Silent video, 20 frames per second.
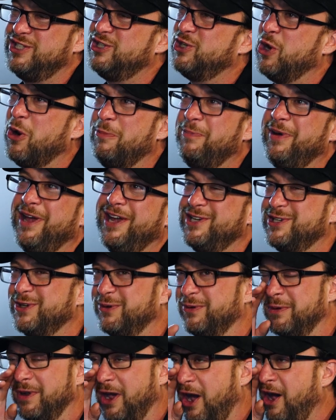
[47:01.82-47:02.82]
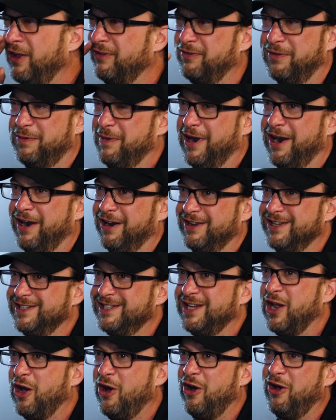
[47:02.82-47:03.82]
so patient with all of them are
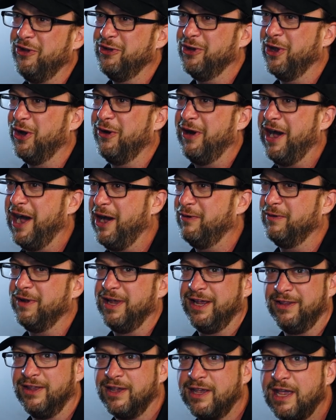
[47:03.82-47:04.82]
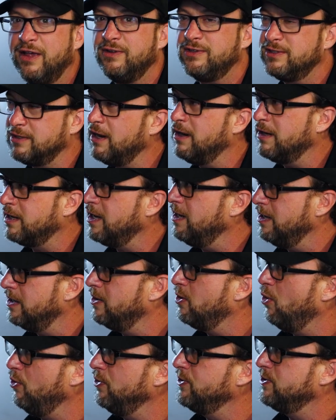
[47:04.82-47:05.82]
because they all know how. Like I'll start
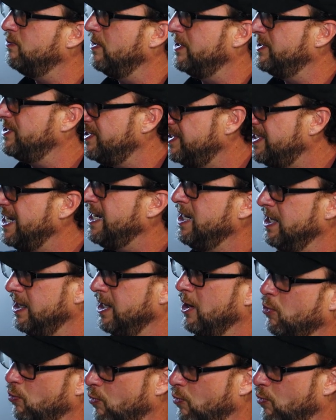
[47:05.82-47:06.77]
getting cold sweats sitting there